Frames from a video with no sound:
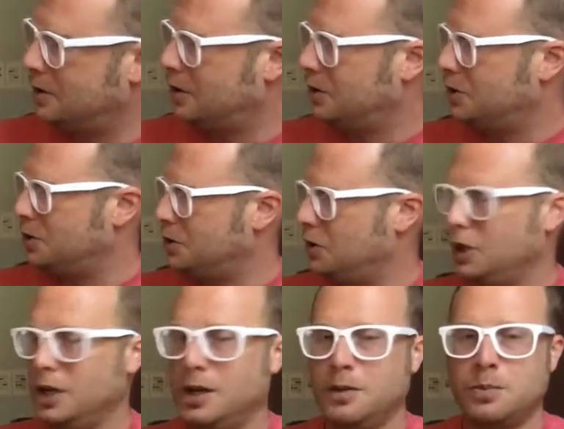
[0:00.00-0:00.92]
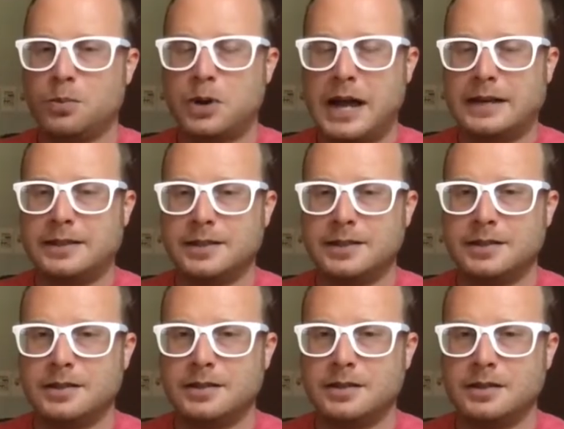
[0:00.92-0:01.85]
Should he
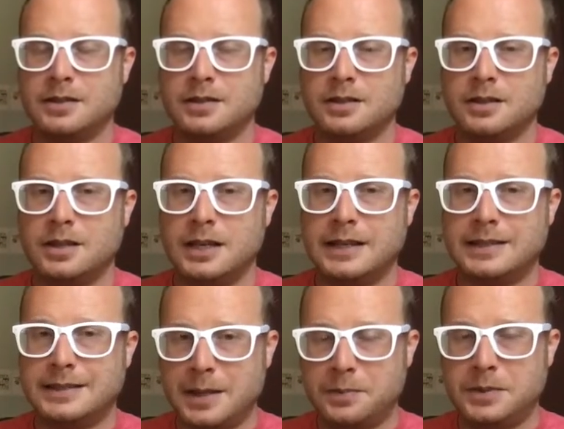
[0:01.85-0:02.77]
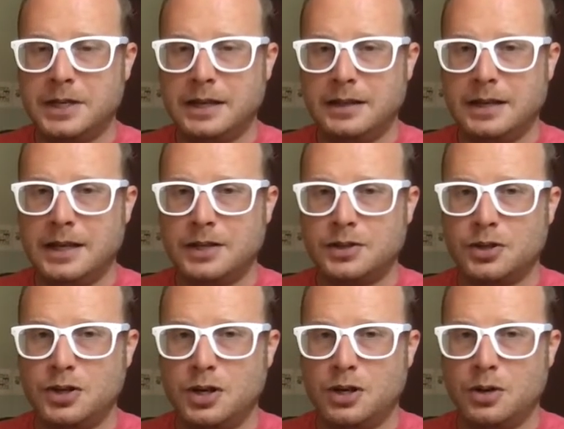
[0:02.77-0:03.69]
practice accepting the answer
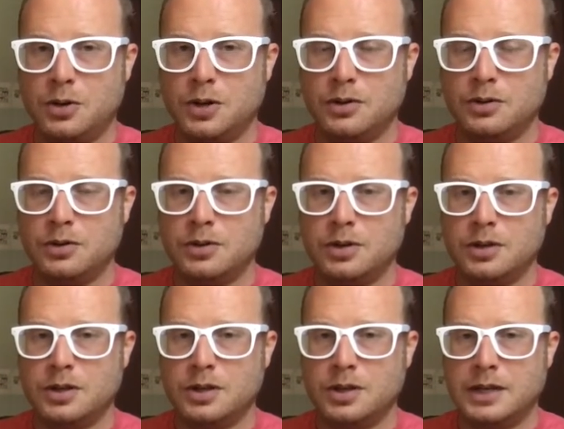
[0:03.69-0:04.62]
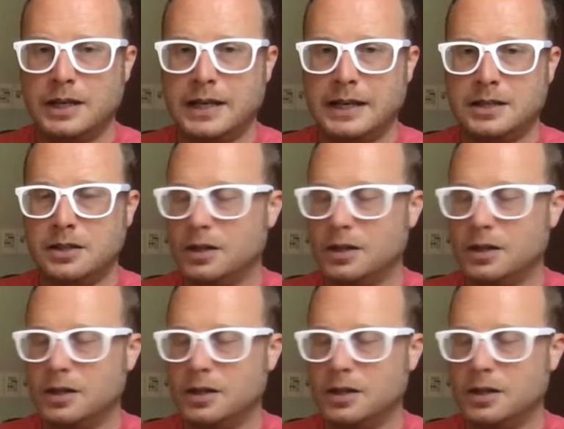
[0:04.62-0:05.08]
no and get into the